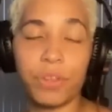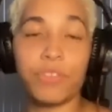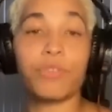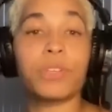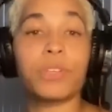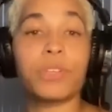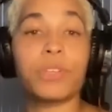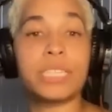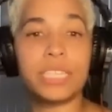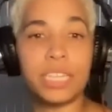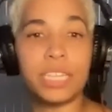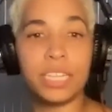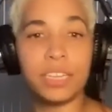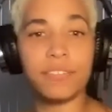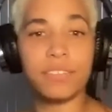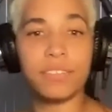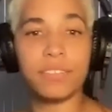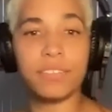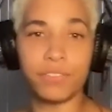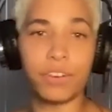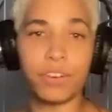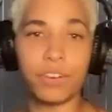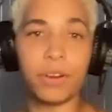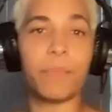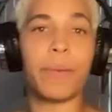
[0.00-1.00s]
received
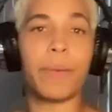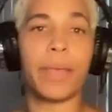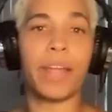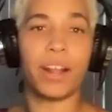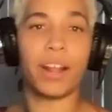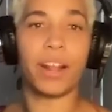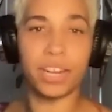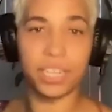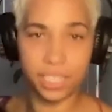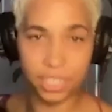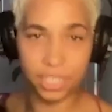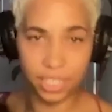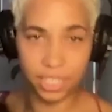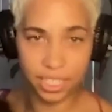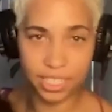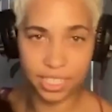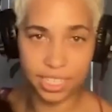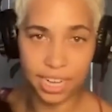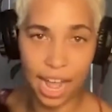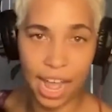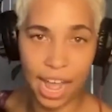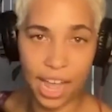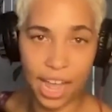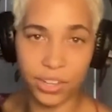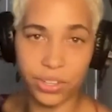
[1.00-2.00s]
different parenting
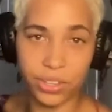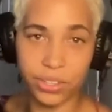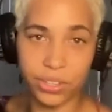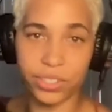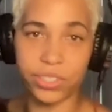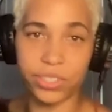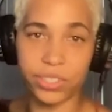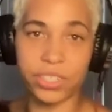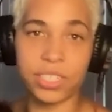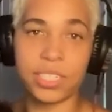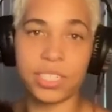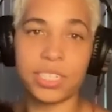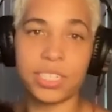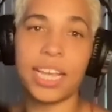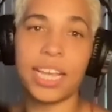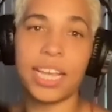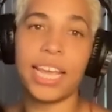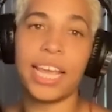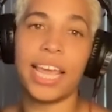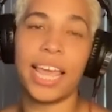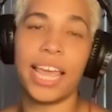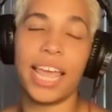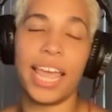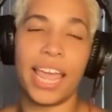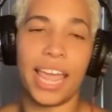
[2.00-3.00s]
styles,
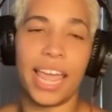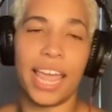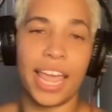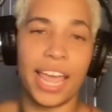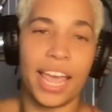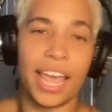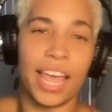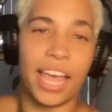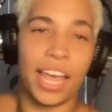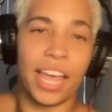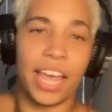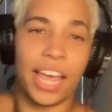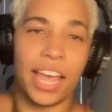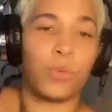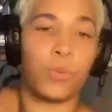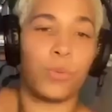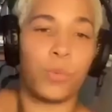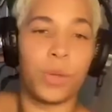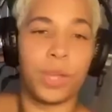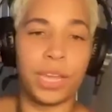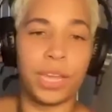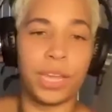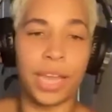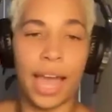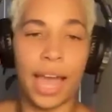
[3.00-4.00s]
and
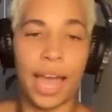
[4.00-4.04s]
we